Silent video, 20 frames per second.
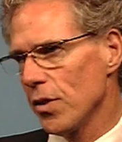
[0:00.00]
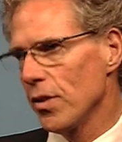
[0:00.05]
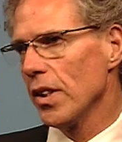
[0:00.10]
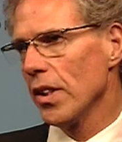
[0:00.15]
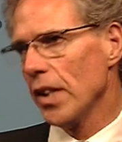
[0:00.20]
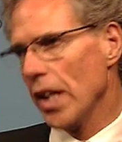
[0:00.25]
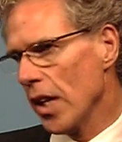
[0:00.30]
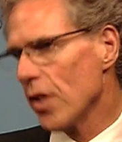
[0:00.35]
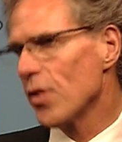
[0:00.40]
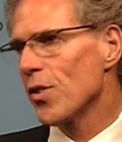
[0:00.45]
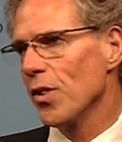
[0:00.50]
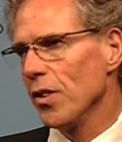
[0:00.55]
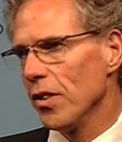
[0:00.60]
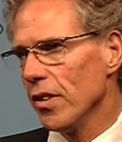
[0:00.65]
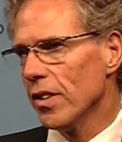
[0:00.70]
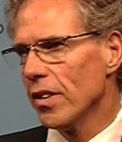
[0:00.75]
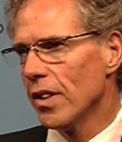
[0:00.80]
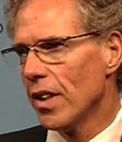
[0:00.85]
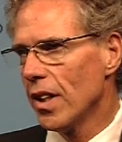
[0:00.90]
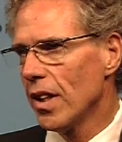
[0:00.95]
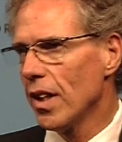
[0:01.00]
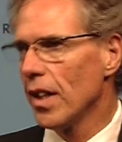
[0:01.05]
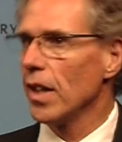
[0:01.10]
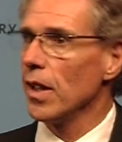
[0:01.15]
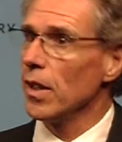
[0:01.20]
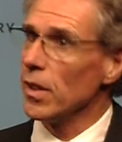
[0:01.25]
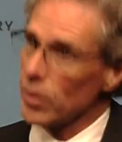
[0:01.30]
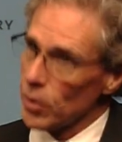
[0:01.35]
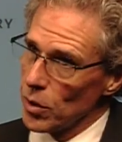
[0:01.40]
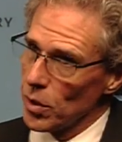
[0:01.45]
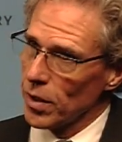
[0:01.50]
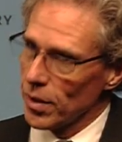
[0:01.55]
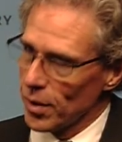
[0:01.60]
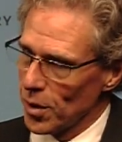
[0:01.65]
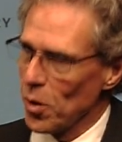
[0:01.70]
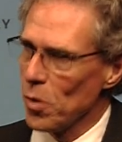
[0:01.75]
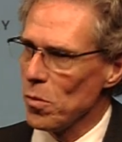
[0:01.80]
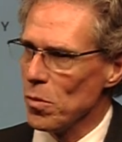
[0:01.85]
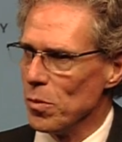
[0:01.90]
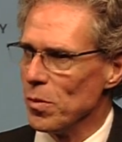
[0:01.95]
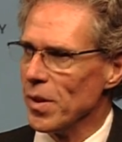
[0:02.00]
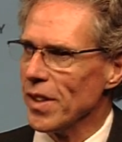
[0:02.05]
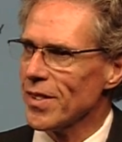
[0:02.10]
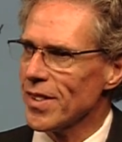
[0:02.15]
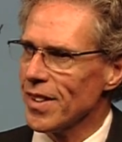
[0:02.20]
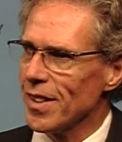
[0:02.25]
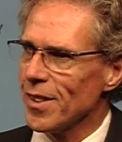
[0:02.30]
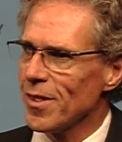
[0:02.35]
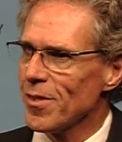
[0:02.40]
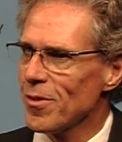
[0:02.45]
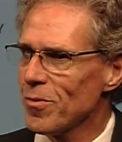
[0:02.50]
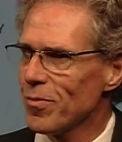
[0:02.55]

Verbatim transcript: the national and global mission.